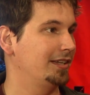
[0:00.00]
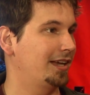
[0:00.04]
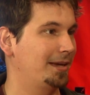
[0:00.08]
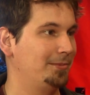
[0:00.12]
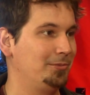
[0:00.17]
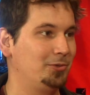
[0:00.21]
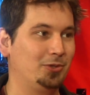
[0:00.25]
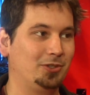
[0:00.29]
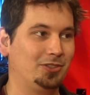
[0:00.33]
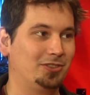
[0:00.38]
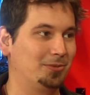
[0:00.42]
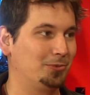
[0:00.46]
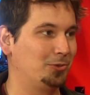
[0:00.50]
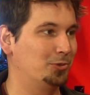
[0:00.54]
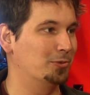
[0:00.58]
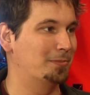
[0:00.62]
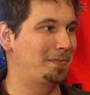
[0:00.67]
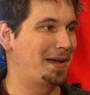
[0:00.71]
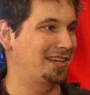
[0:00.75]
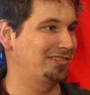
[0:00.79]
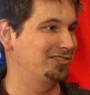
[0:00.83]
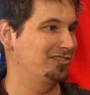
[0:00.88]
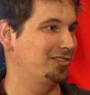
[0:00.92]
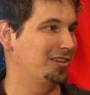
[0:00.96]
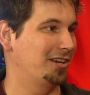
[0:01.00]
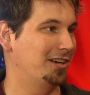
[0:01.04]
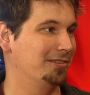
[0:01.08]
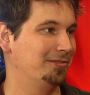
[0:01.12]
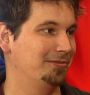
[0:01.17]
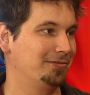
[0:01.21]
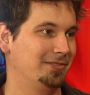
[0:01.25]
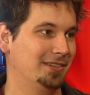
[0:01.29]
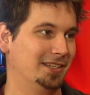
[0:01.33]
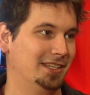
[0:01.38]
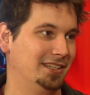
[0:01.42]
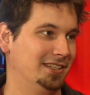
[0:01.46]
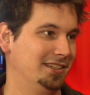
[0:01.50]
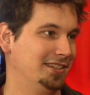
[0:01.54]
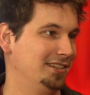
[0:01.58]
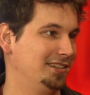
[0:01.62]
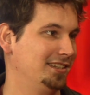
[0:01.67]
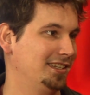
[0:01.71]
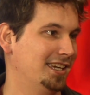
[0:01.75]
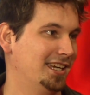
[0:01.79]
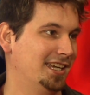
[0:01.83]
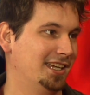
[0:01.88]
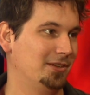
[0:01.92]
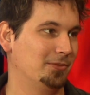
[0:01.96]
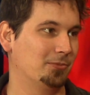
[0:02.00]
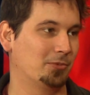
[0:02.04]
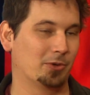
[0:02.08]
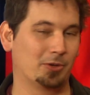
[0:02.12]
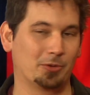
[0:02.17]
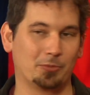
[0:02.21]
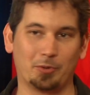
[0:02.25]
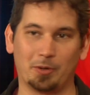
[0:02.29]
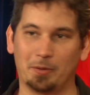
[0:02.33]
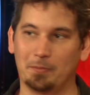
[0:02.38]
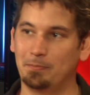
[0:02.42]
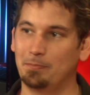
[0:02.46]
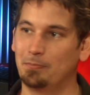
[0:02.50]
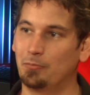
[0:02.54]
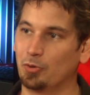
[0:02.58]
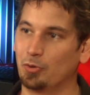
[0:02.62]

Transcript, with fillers: I'm doing some cool bash stuff, and, Ooh, and we're, we're, I,